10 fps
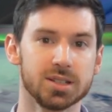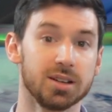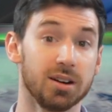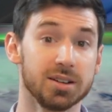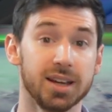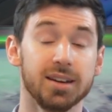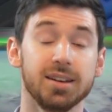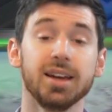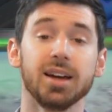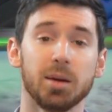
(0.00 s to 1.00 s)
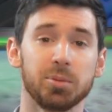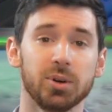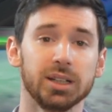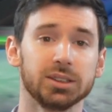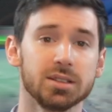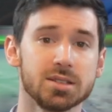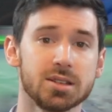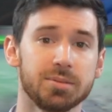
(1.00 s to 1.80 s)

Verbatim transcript: in our day-to-day operations.